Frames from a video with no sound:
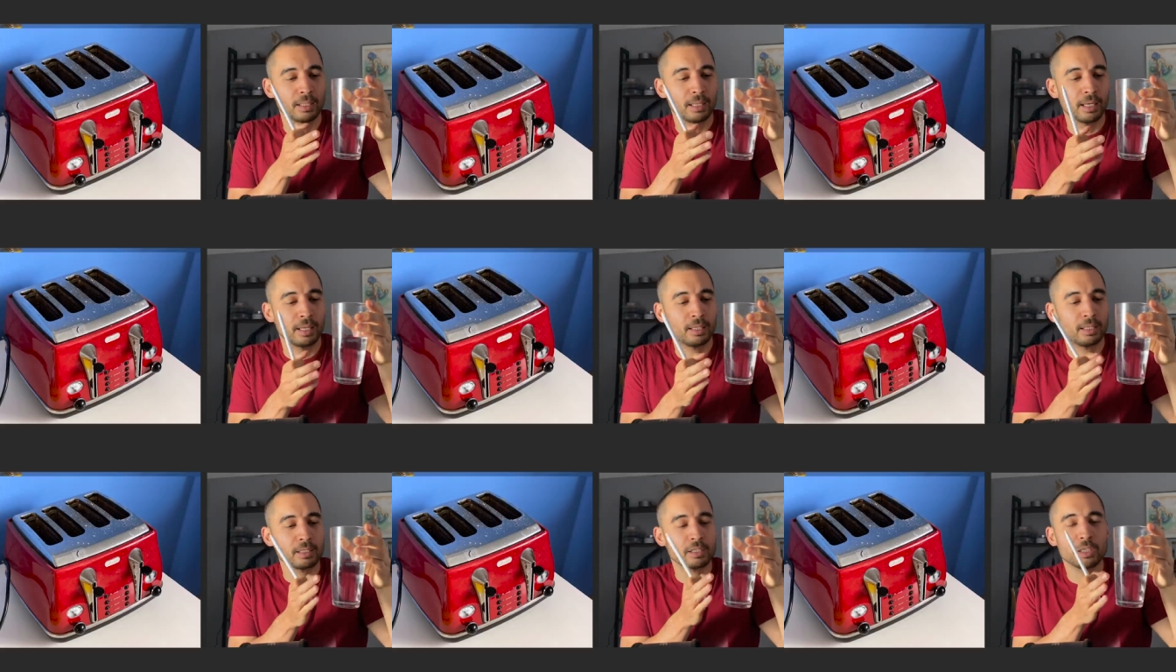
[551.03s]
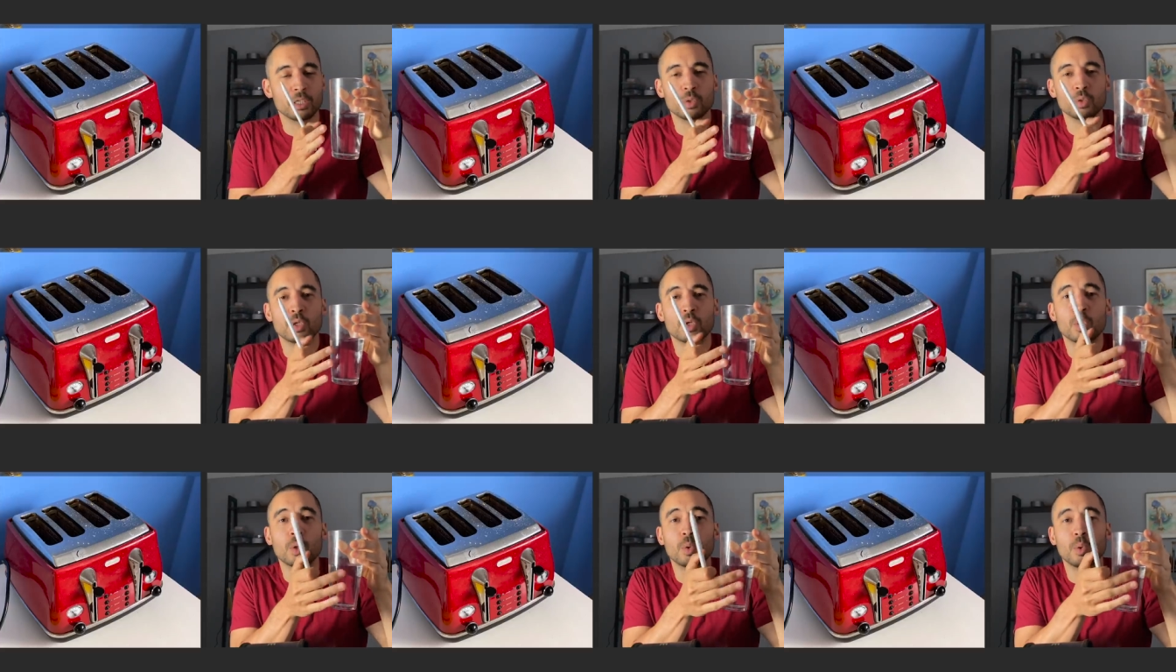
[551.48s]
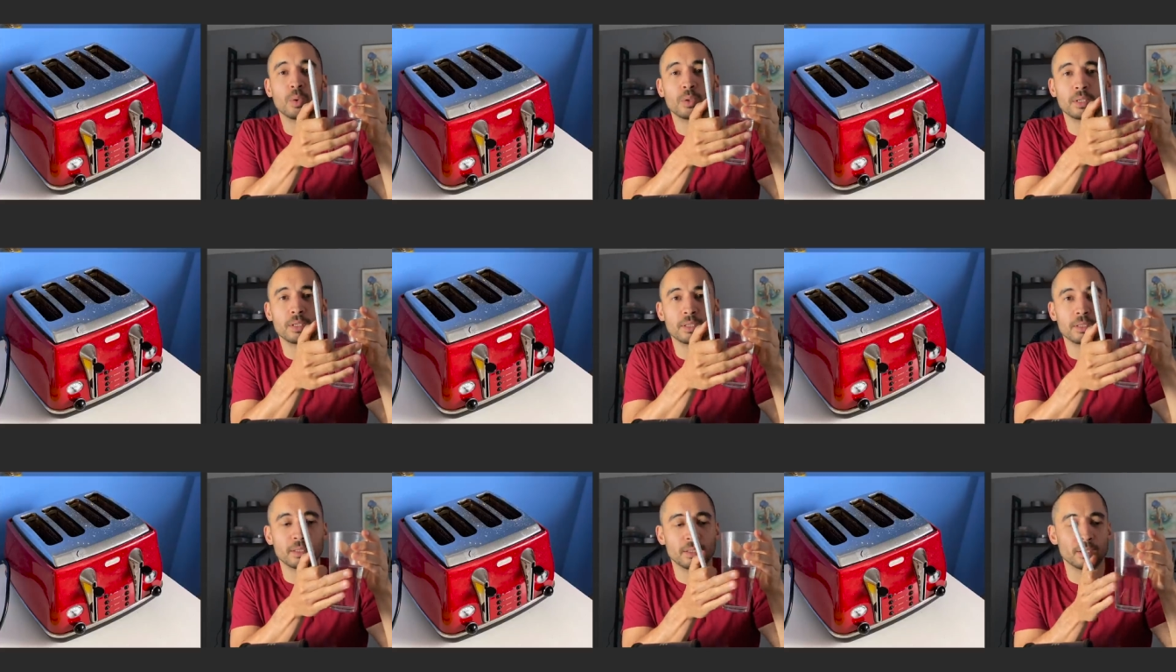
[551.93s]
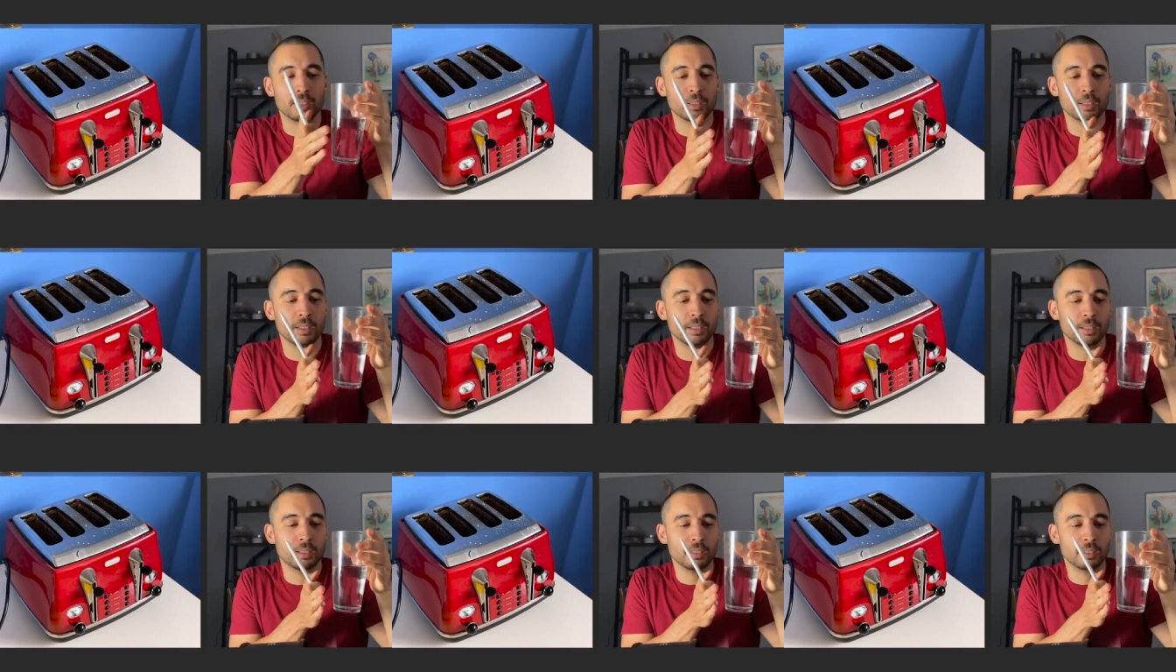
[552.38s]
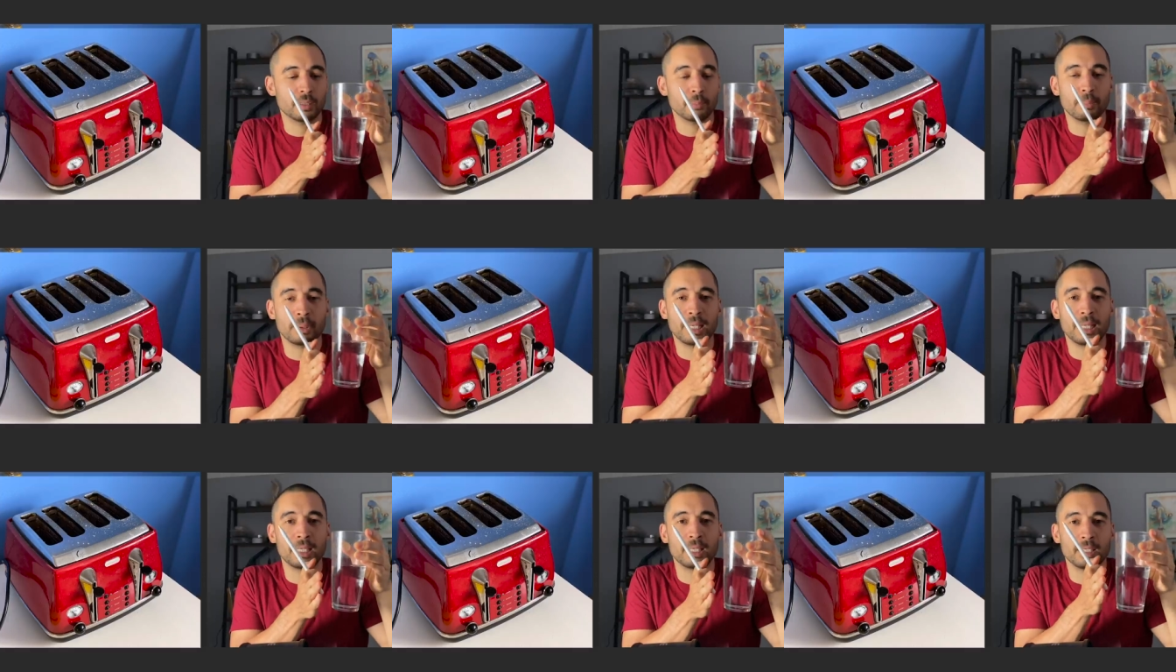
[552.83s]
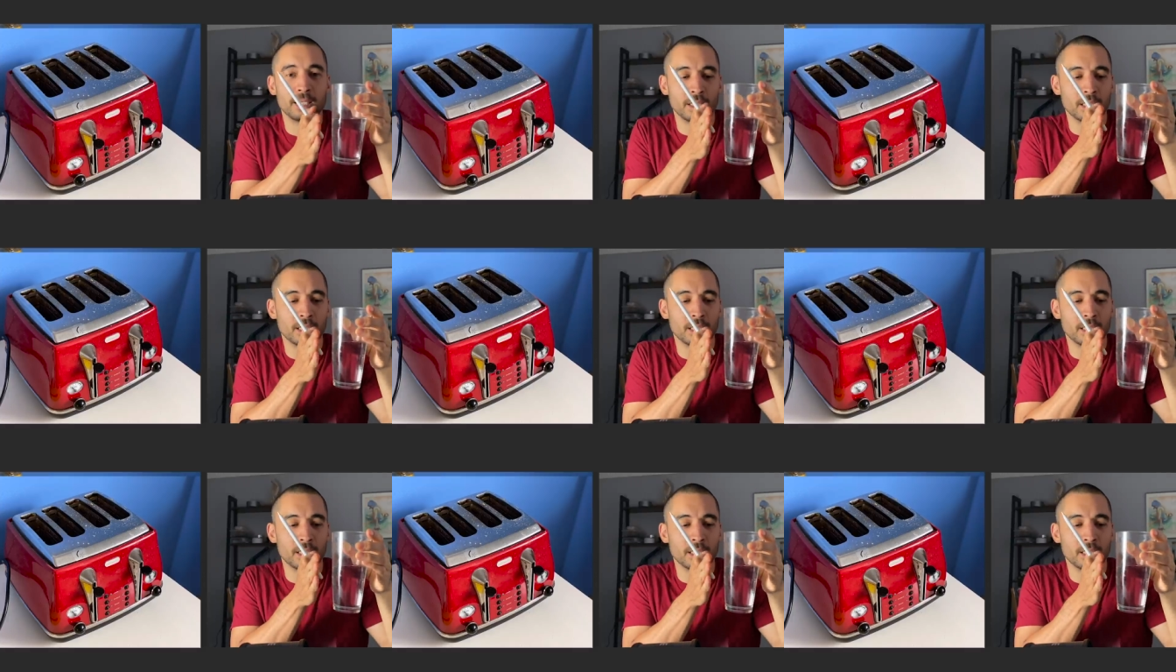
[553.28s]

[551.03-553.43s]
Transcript: and there's no corner that the plane,